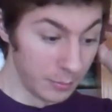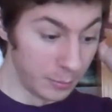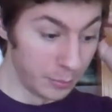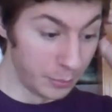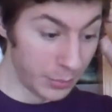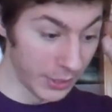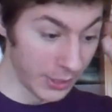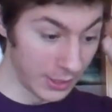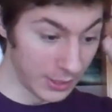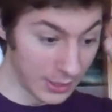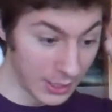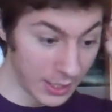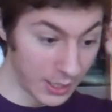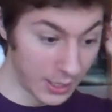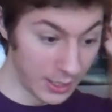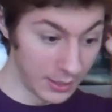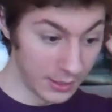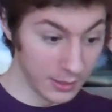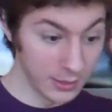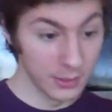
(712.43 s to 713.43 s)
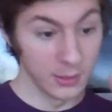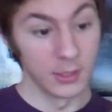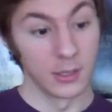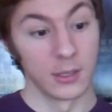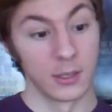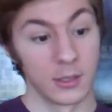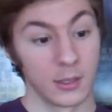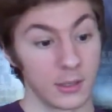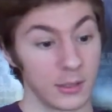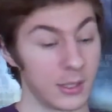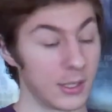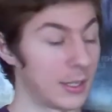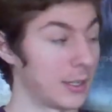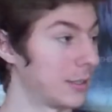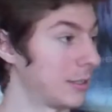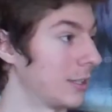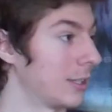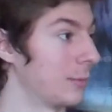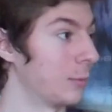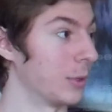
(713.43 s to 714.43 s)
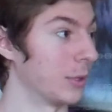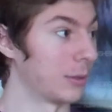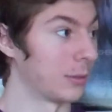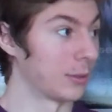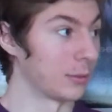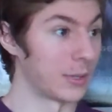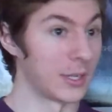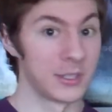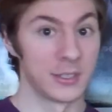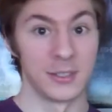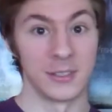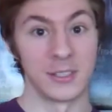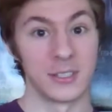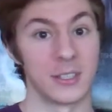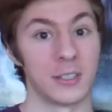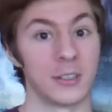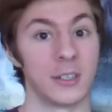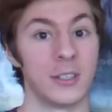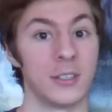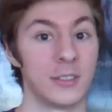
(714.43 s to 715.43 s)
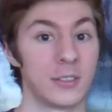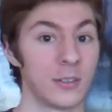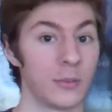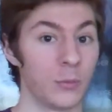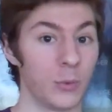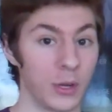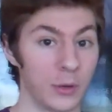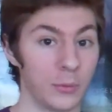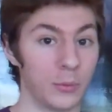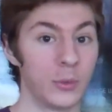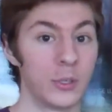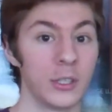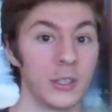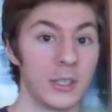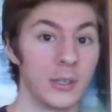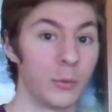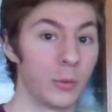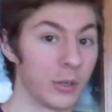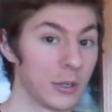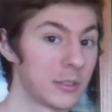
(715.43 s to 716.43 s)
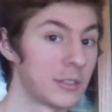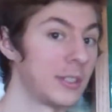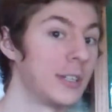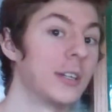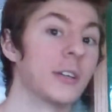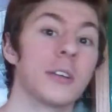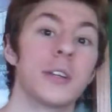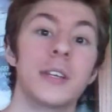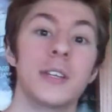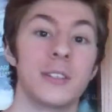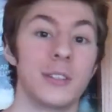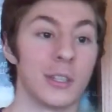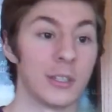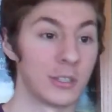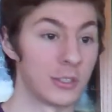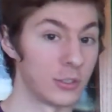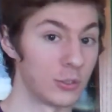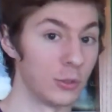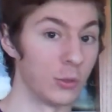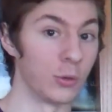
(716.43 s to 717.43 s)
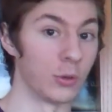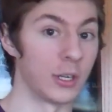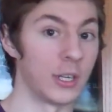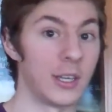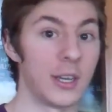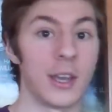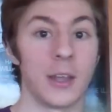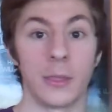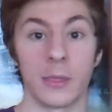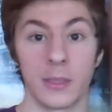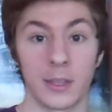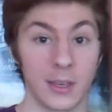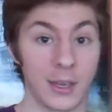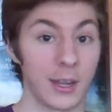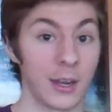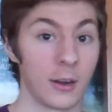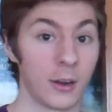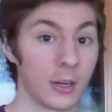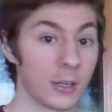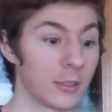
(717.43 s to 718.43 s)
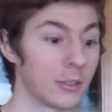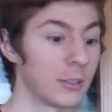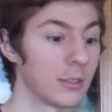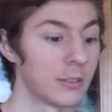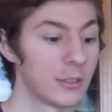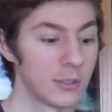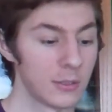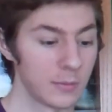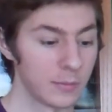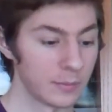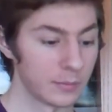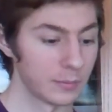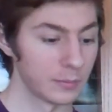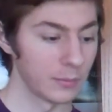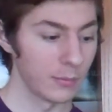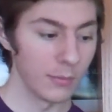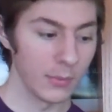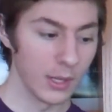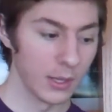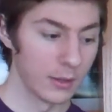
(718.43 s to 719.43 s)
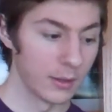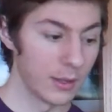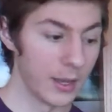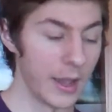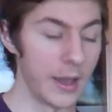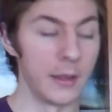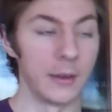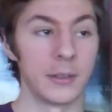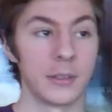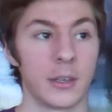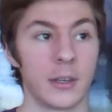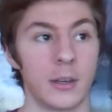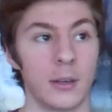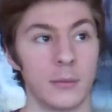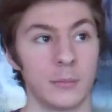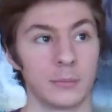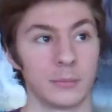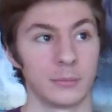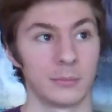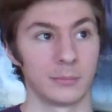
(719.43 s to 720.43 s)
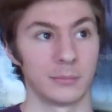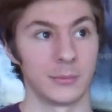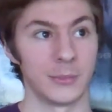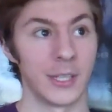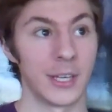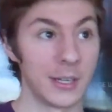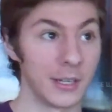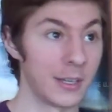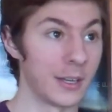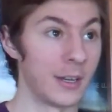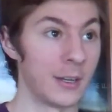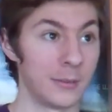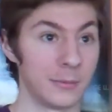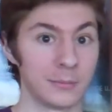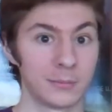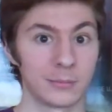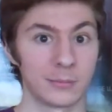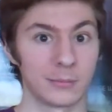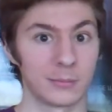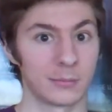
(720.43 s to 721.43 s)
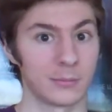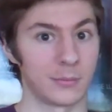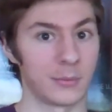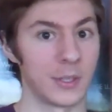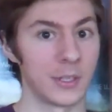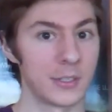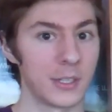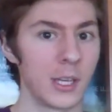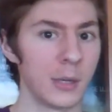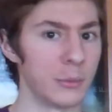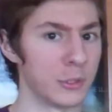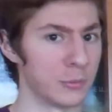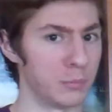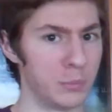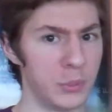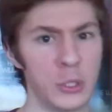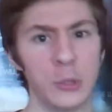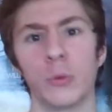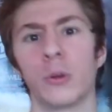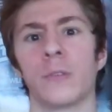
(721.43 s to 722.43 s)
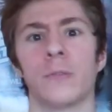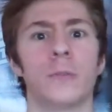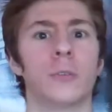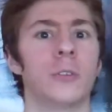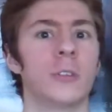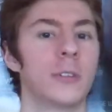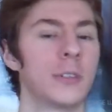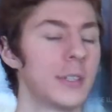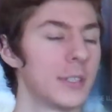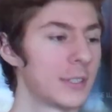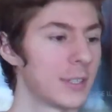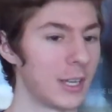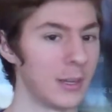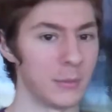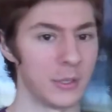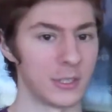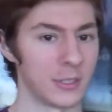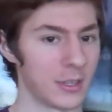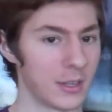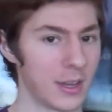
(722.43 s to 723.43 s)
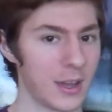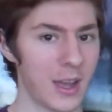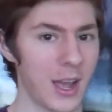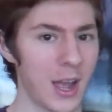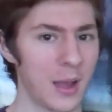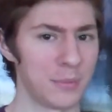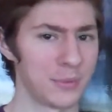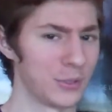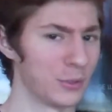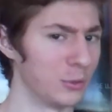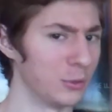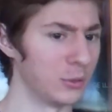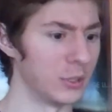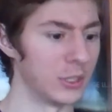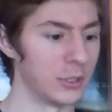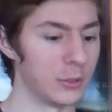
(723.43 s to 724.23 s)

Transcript: But again, like I said with the rest of the series, what really works here is the story and the characters. And yet again, this game is beautiful. This game is absolutely